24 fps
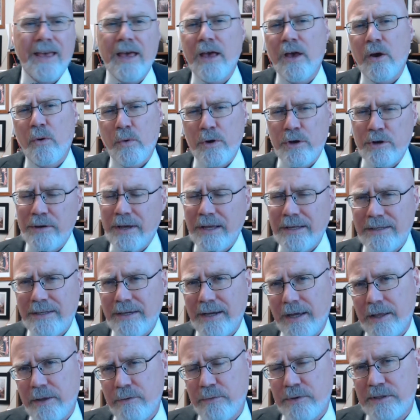When you get
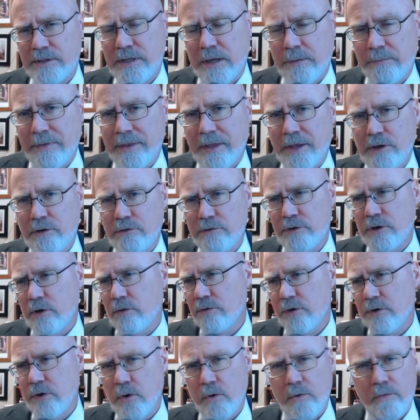together with someone that you
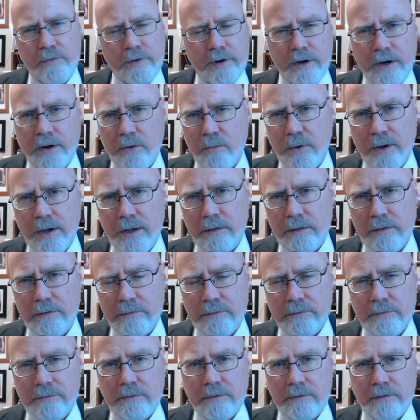don't know very well,
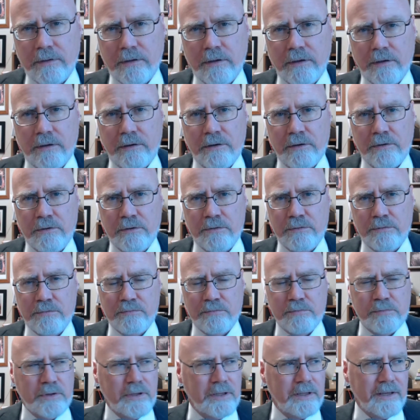you
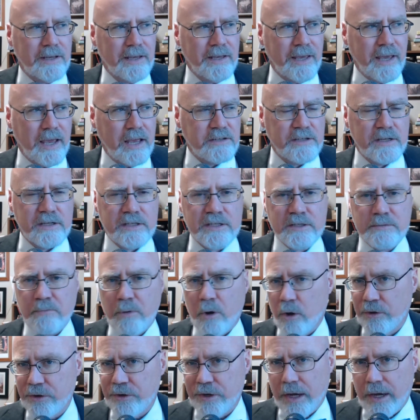will engage in
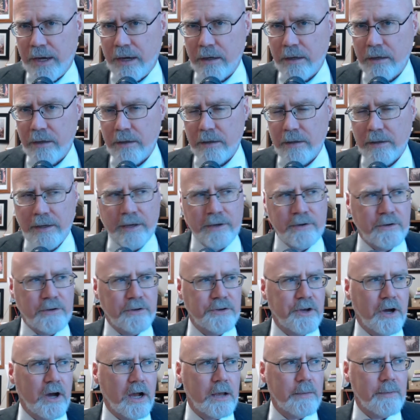small talk, and you'll
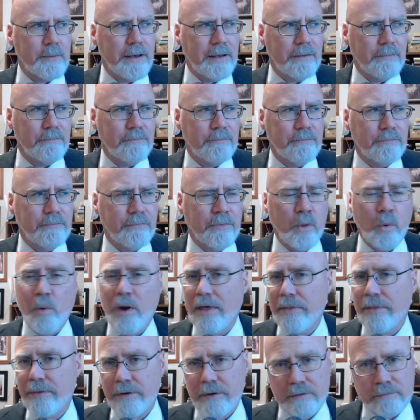talk about the
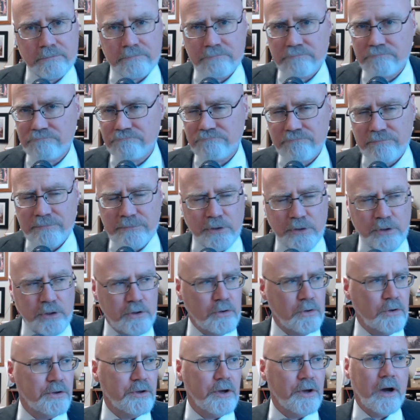weather.
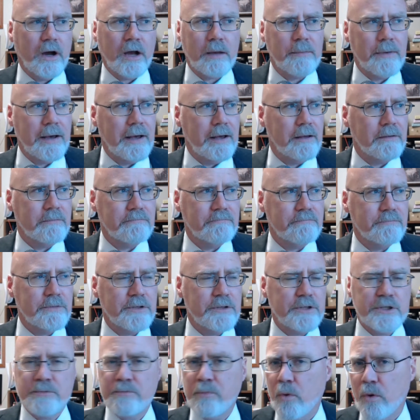You'll talk about
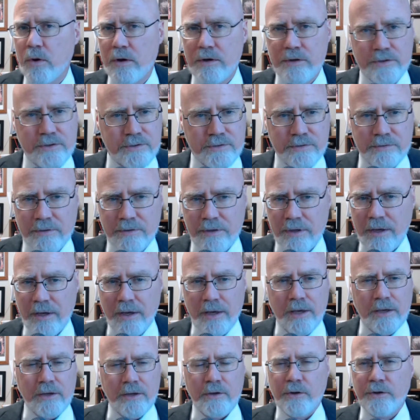sports.
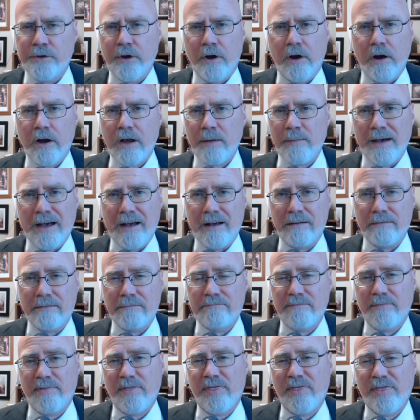You'll talk about
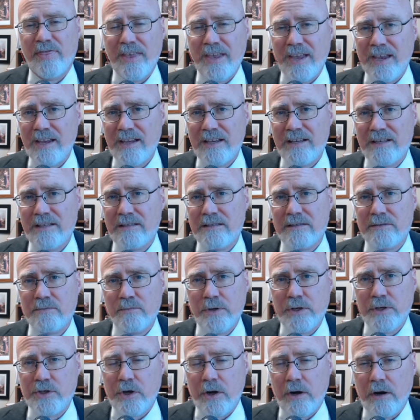things
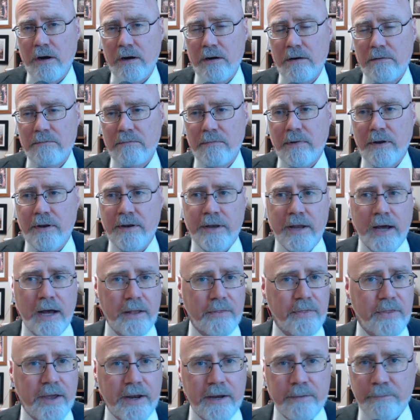which are
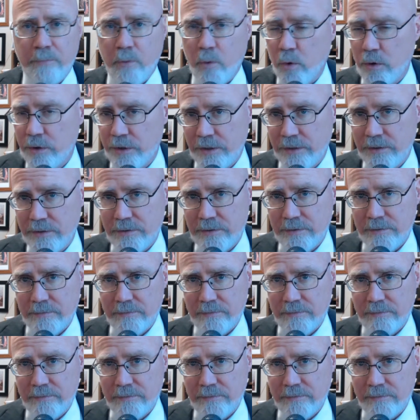not that important.